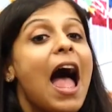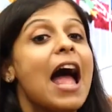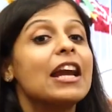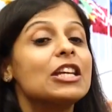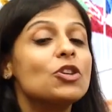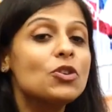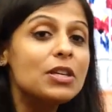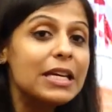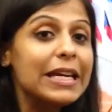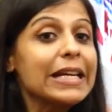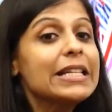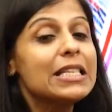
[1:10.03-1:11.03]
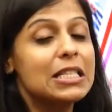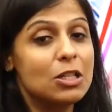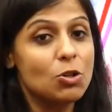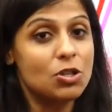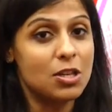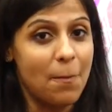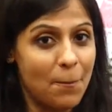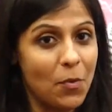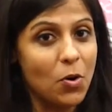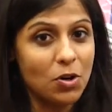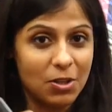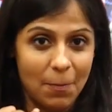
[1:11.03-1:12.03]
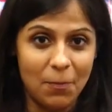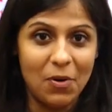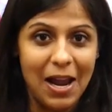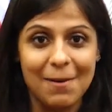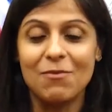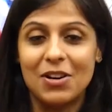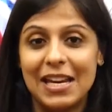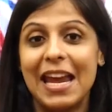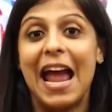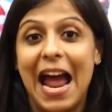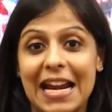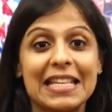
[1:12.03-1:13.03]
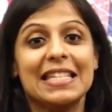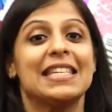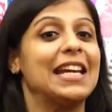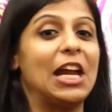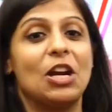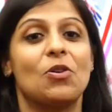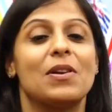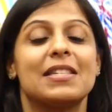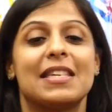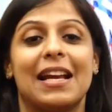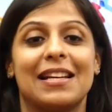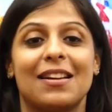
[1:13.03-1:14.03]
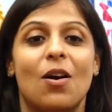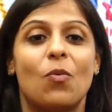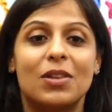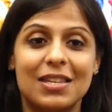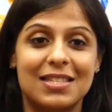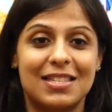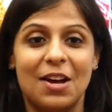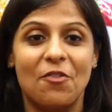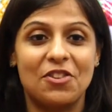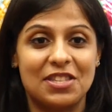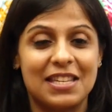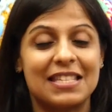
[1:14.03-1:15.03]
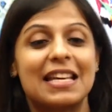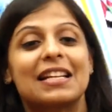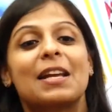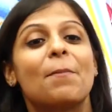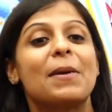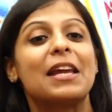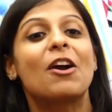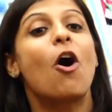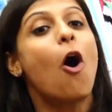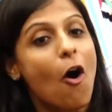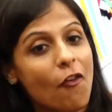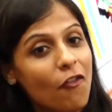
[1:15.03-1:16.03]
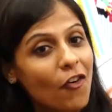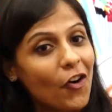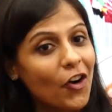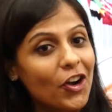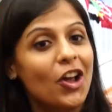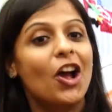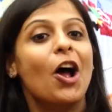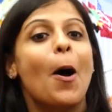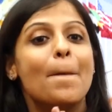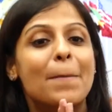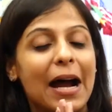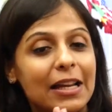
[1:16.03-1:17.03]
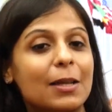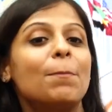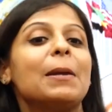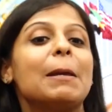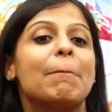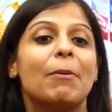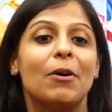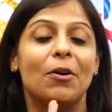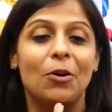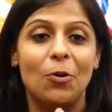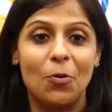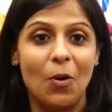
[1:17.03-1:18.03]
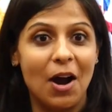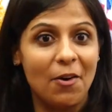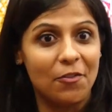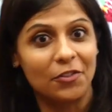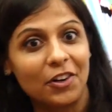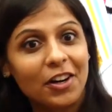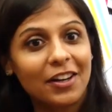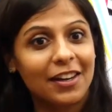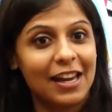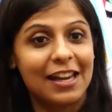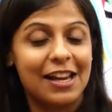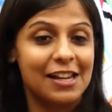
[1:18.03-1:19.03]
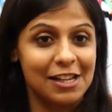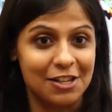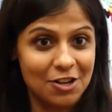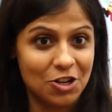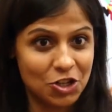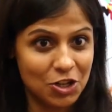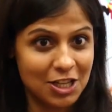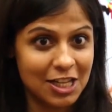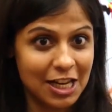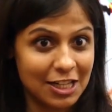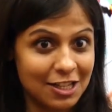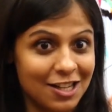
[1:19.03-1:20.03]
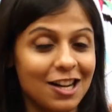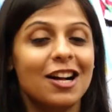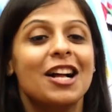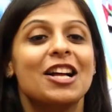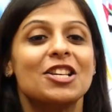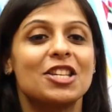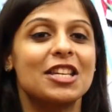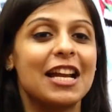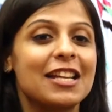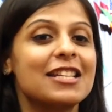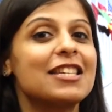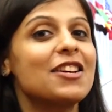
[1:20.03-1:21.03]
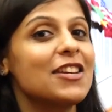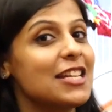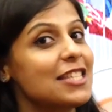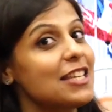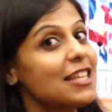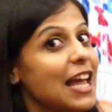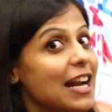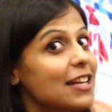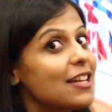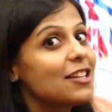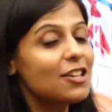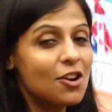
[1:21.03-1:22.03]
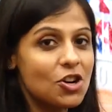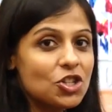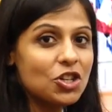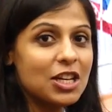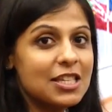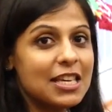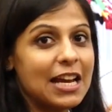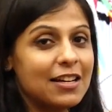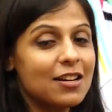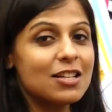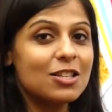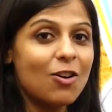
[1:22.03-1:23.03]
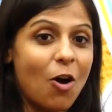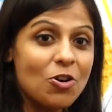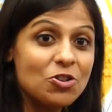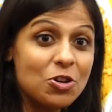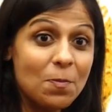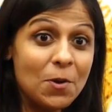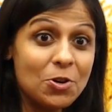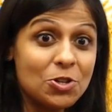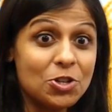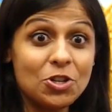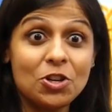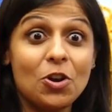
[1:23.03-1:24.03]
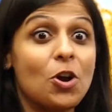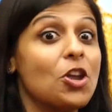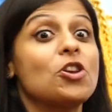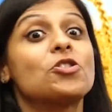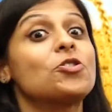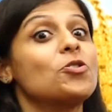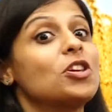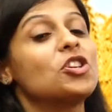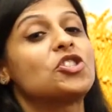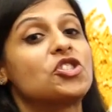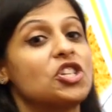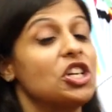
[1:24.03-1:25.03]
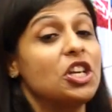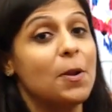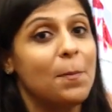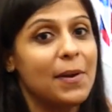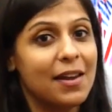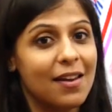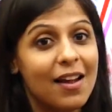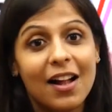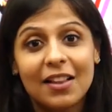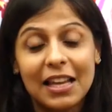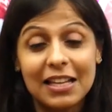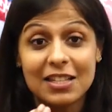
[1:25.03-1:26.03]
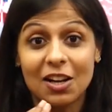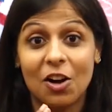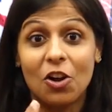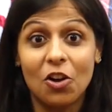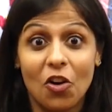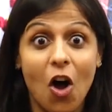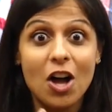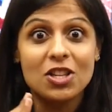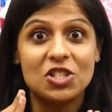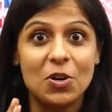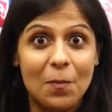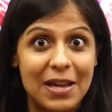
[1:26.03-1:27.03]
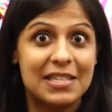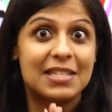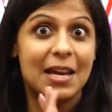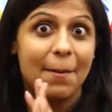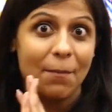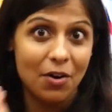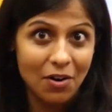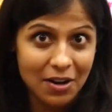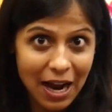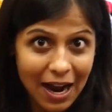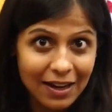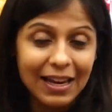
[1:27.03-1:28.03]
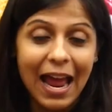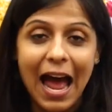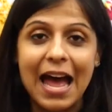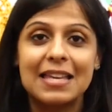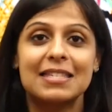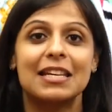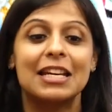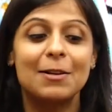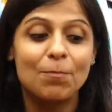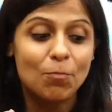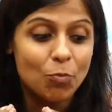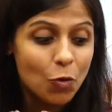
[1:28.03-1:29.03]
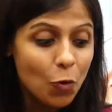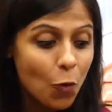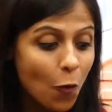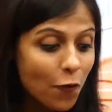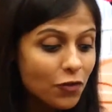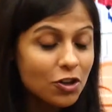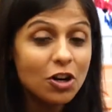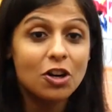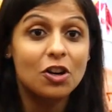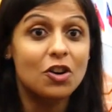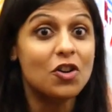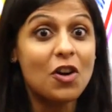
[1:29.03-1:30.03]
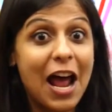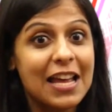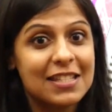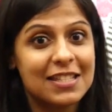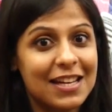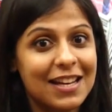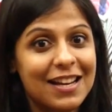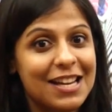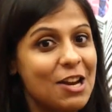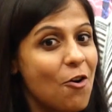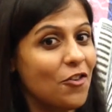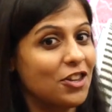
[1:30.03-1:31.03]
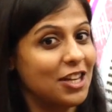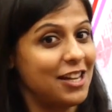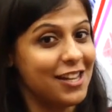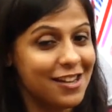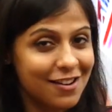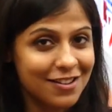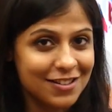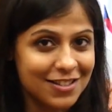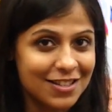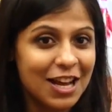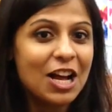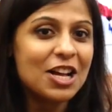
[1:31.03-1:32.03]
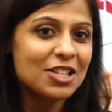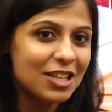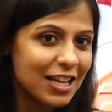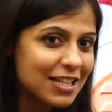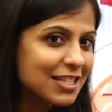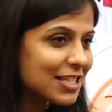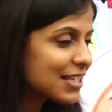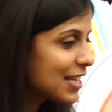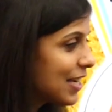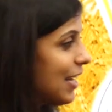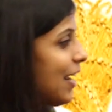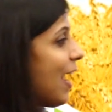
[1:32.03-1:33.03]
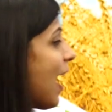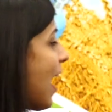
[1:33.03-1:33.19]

and you need to support the primary and the secondary sector with the services that are being offered by the people who are working in the tertiary sector. So that is the reason that the tertiary sector's contribution into the GDP, that's the gross domestic product, has improved drastically over the years. So let's see